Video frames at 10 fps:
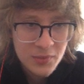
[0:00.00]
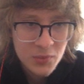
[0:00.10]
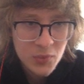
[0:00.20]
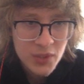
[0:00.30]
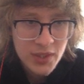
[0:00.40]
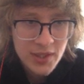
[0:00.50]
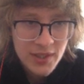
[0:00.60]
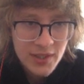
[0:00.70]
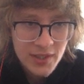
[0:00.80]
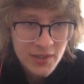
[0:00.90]
we get
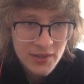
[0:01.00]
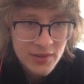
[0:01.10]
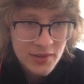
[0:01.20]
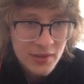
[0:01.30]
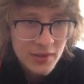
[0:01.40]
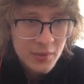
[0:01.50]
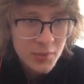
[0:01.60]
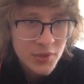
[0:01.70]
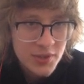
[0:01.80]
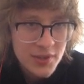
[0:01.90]
an error.
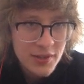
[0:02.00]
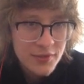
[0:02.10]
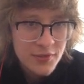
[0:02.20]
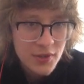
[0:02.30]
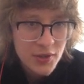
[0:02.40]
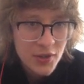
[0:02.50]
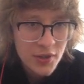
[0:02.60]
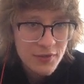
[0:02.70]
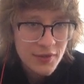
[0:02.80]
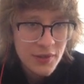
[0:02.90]
Print stuff
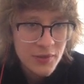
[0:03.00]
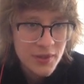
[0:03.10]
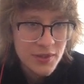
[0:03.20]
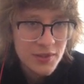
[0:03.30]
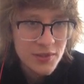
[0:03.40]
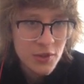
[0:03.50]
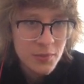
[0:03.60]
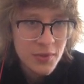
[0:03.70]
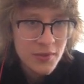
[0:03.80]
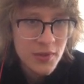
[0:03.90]
not found in the
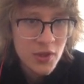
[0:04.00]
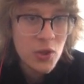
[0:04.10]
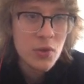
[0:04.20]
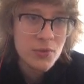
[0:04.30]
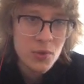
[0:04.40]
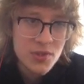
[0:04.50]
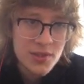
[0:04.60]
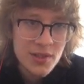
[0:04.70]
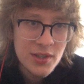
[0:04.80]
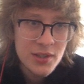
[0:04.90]
scope. Oh, of course.